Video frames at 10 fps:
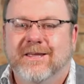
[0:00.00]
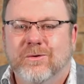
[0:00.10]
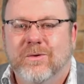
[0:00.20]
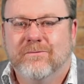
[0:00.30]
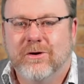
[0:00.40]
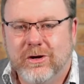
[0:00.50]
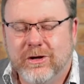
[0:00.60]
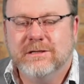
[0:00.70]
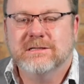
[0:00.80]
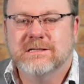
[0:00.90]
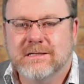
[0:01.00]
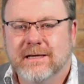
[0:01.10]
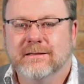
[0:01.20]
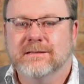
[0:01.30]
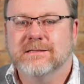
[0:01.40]
You have learned
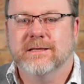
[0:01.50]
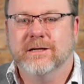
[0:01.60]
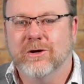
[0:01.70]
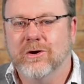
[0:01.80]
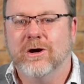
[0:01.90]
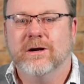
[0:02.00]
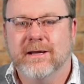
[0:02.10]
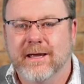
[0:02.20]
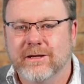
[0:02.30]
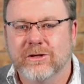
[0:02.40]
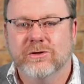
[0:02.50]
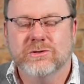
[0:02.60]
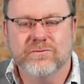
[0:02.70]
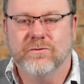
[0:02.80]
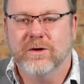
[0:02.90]
skills that God can
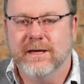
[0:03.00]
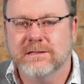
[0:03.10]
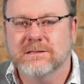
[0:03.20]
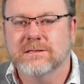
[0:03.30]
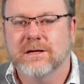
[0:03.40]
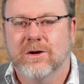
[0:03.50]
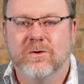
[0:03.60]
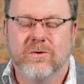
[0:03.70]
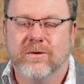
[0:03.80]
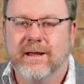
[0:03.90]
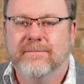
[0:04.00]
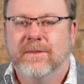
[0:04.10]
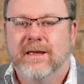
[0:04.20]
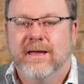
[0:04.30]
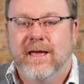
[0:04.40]
use for his glory.
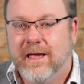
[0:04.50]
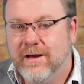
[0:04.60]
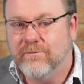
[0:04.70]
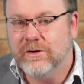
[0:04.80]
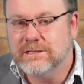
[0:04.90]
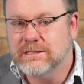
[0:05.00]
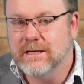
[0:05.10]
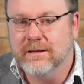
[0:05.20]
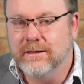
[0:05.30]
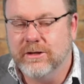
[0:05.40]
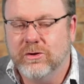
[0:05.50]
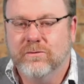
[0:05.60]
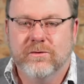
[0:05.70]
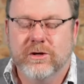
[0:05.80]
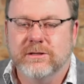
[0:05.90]
Every skill that
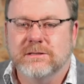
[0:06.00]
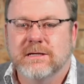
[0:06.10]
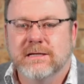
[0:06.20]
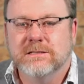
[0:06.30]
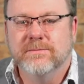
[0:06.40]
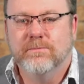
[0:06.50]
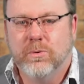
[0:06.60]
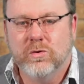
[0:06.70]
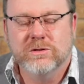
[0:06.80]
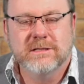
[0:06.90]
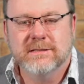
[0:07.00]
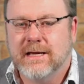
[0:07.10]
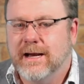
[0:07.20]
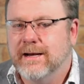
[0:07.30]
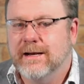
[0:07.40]
you've learned is important
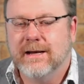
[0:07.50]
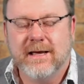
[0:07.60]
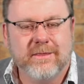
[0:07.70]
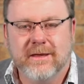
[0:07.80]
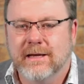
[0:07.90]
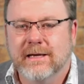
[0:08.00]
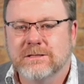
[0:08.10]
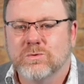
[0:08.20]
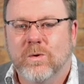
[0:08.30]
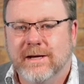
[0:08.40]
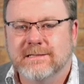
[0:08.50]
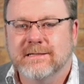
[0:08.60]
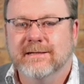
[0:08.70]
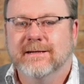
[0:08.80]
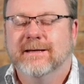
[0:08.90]
and nothing is
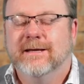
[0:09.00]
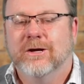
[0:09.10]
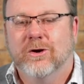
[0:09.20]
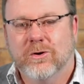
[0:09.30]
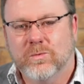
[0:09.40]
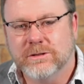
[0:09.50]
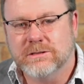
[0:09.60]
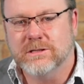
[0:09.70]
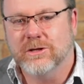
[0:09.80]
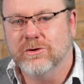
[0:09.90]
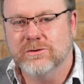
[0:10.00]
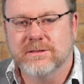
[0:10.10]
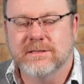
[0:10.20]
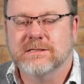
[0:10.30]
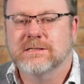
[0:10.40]
wasted. God wants to
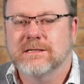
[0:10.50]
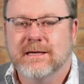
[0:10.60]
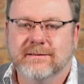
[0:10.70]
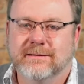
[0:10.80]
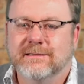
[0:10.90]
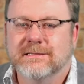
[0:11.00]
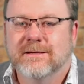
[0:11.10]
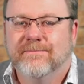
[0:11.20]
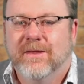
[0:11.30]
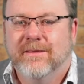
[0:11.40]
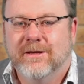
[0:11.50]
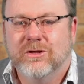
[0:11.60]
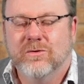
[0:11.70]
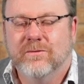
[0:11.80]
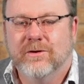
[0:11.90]
use the skills
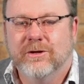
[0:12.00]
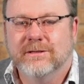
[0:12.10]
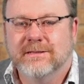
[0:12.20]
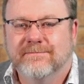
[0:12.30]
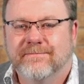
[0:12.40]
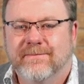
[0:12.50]
that you have learned.